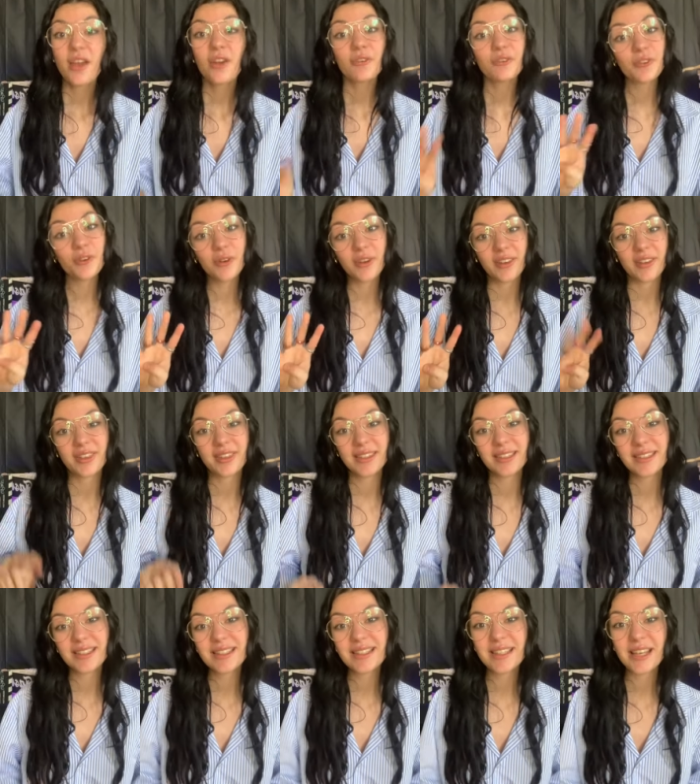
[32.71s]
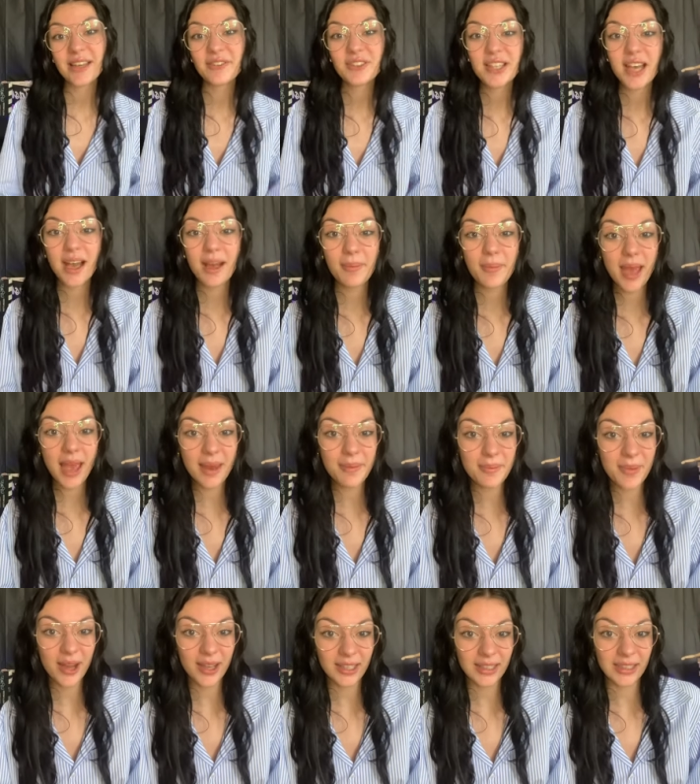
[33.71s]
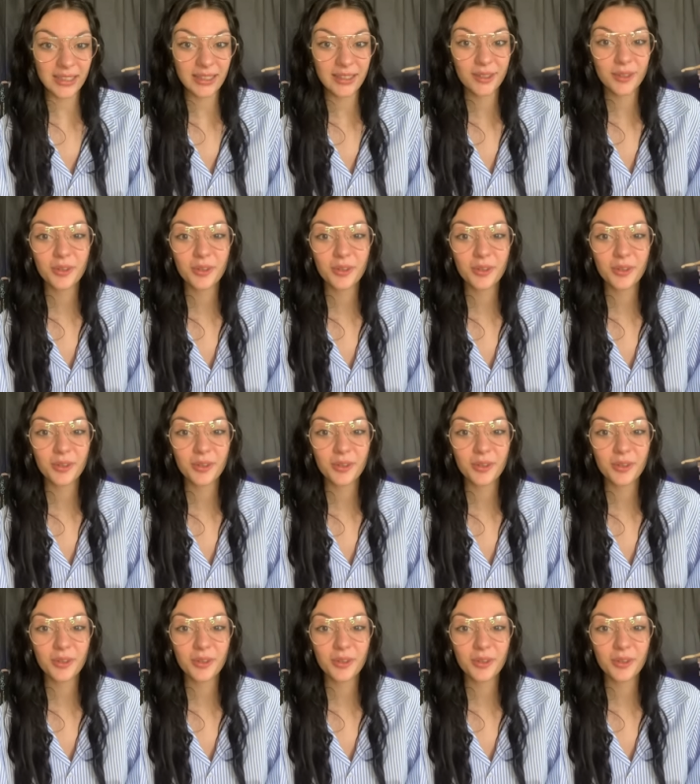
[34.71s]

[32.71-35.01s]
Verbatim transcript: Fourth, save time and money.